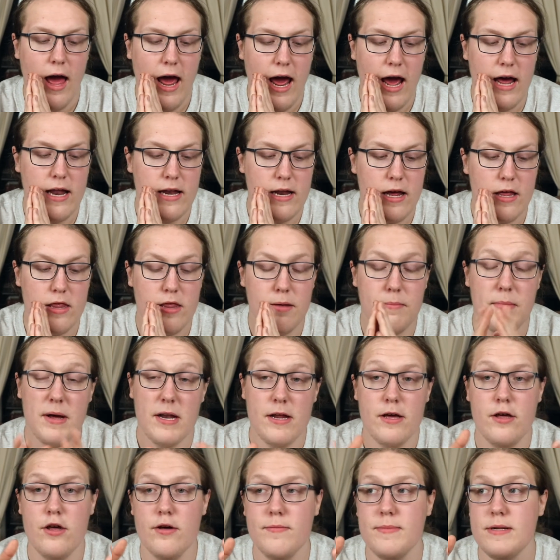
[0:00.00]
And the
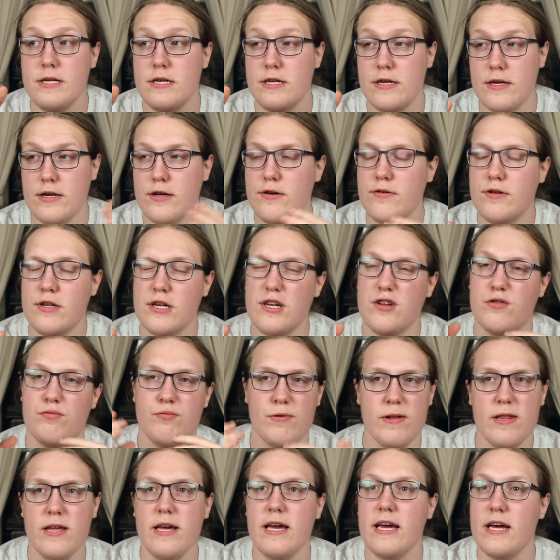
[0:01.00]
Metahumans news is
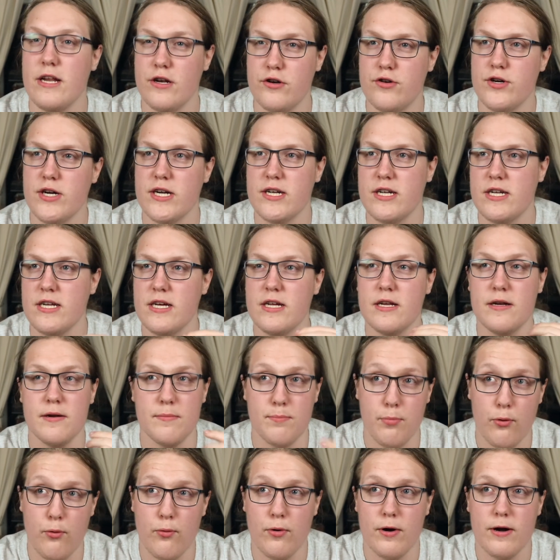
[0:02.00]
really interesting and
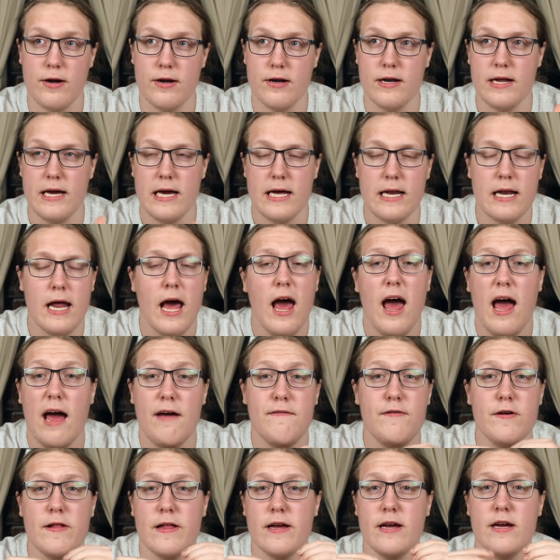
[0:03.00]
important, and
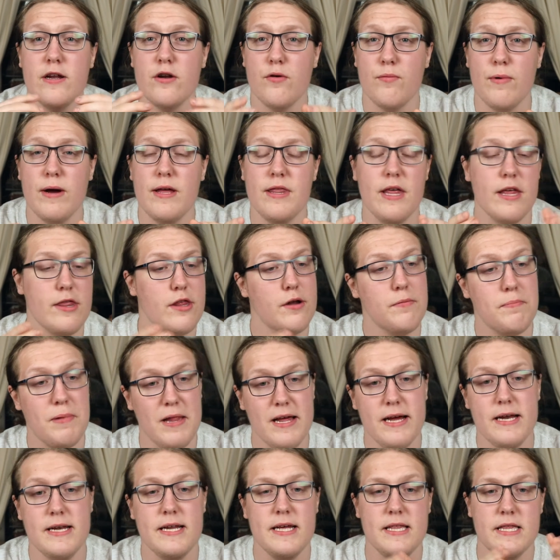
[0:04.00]
I feel in a way that they're
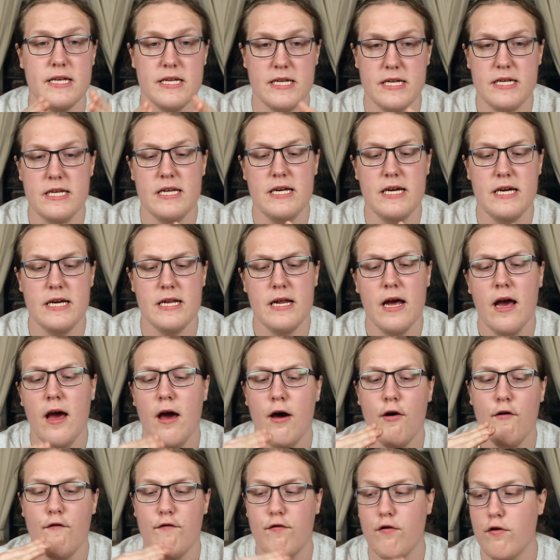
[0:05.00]
planting the seed
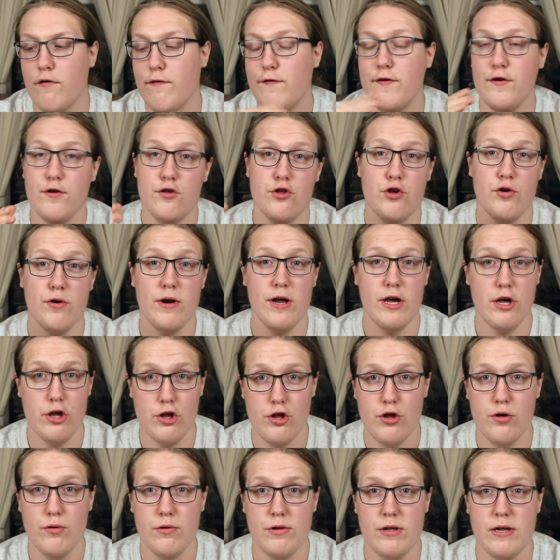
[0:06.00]
for future
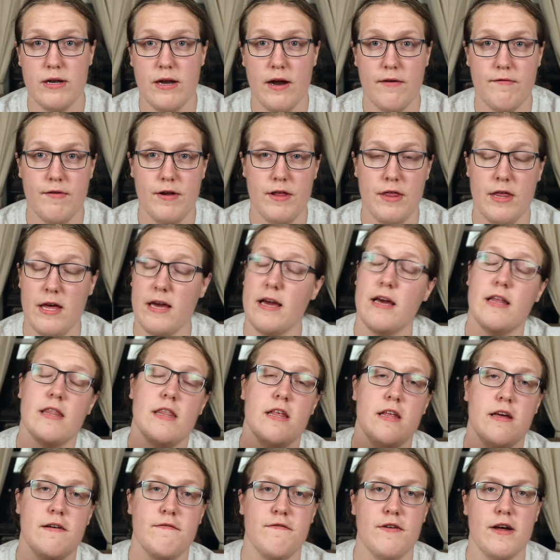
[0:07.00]
issues and everything, and
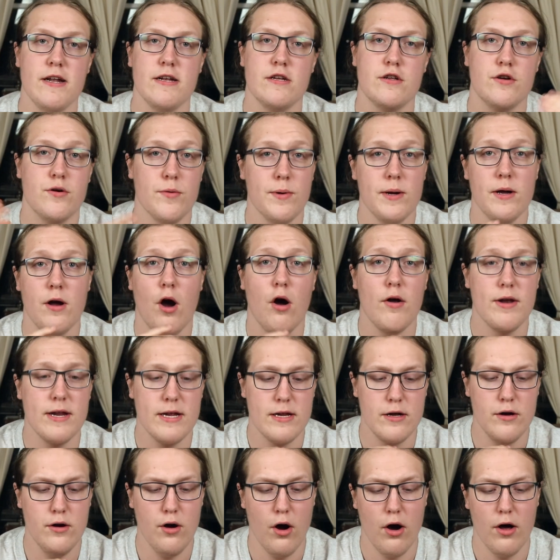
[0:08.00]
the events going on
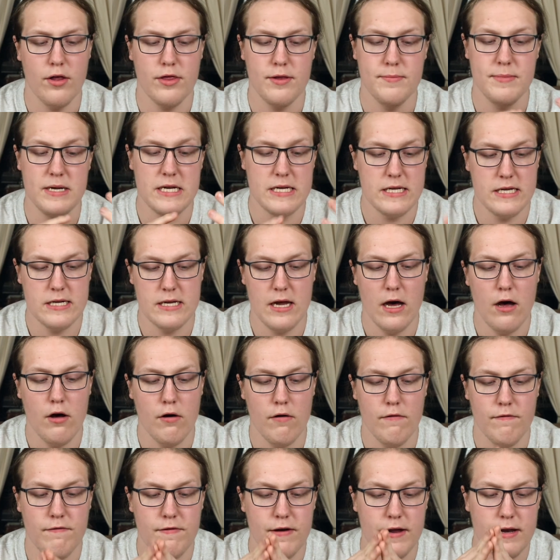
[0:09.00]
in Gotham
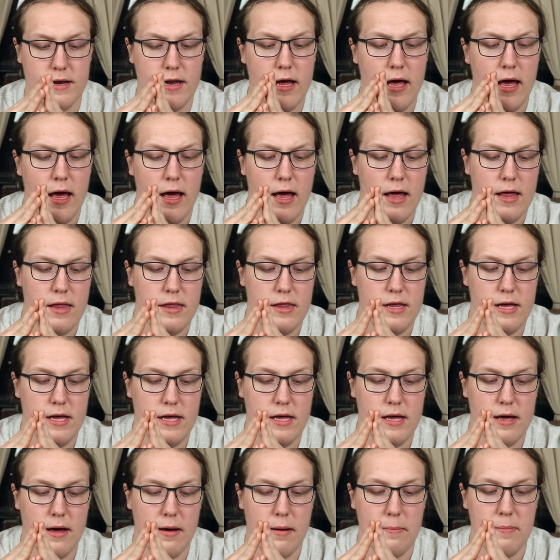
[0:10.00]
itself. And
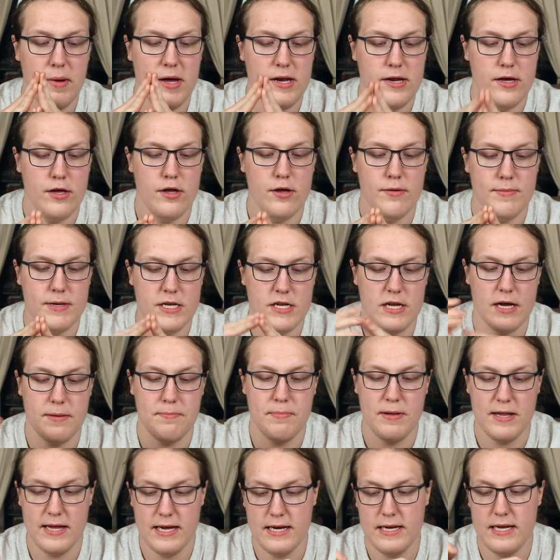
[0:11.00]
the
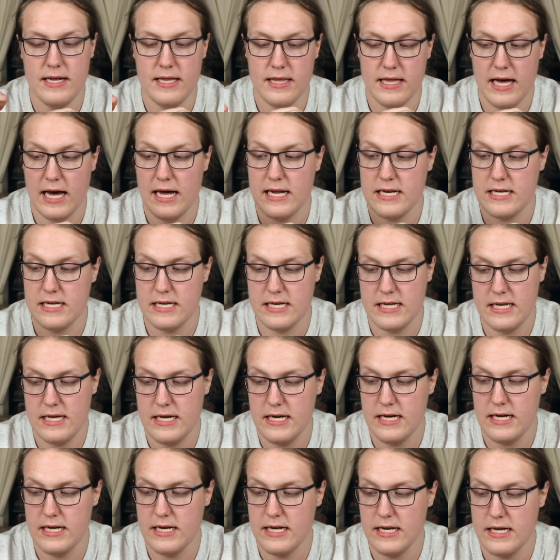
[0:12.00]
Metahumans planting that
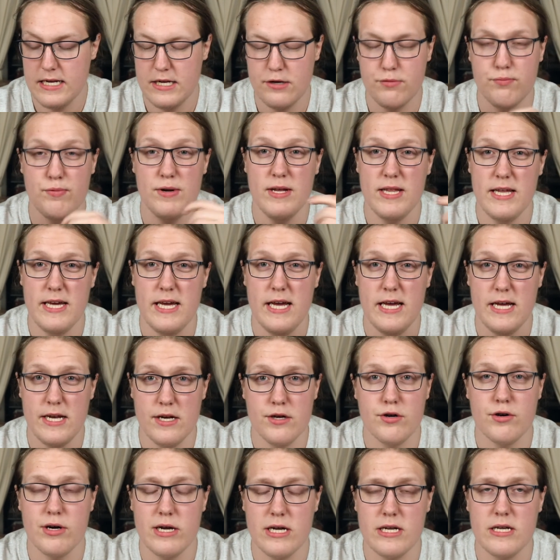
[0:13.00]
seed, it's really
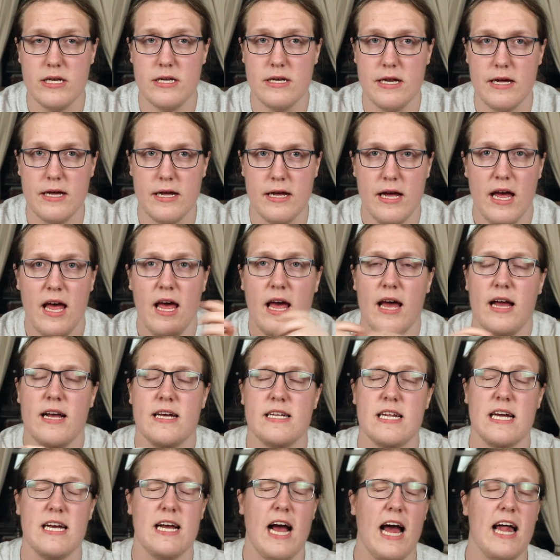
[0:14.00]
interesting,
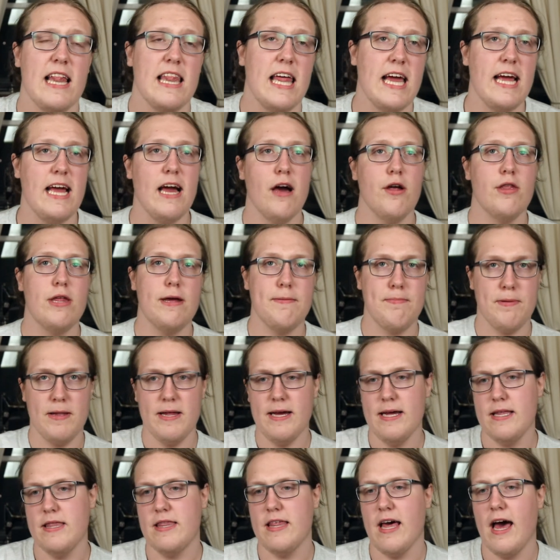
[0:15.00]
because I like how they
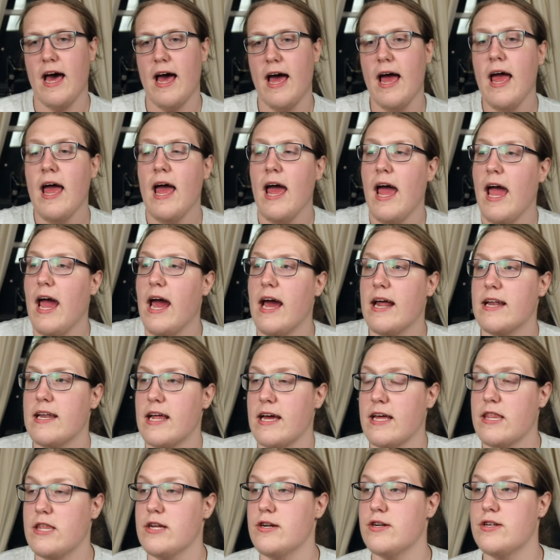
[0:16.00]
plant that, and
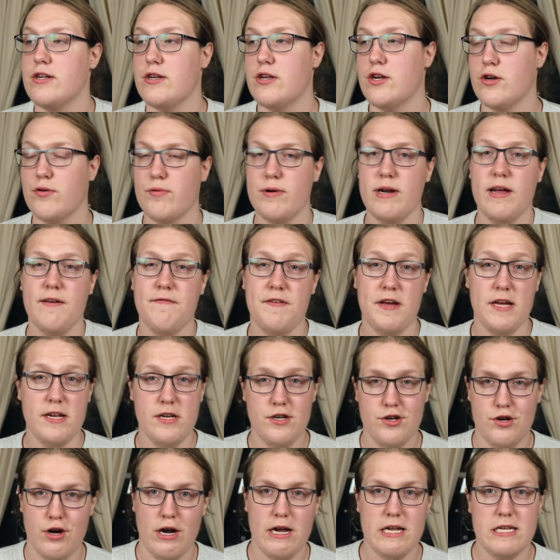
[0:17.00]
there's a degree of
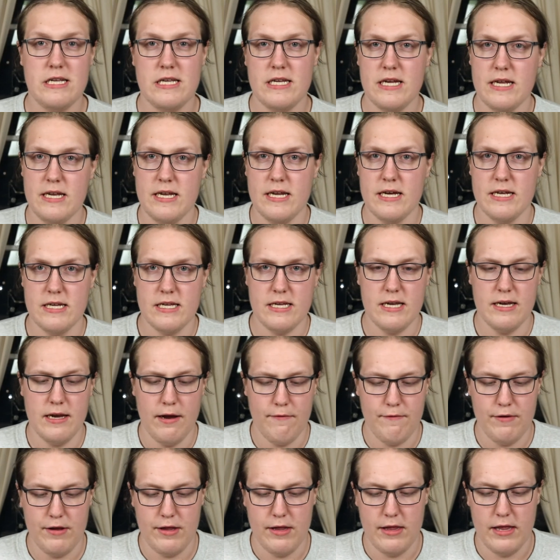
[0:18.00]
interestingness and
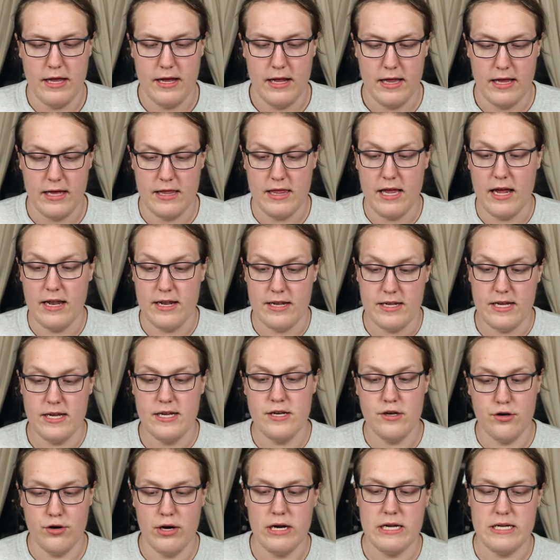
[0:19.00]
everything, that's
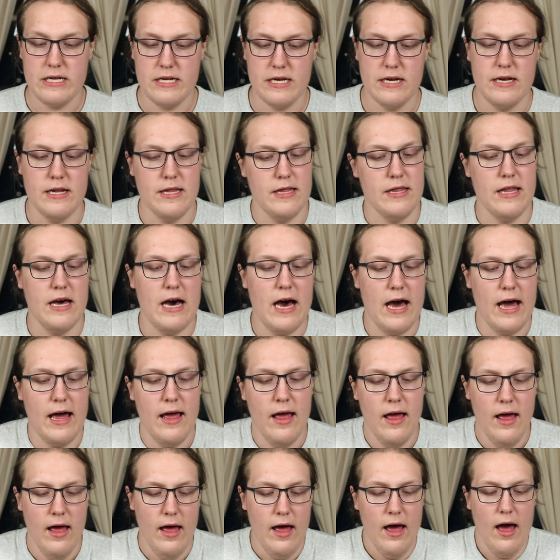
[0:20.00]
interested in that.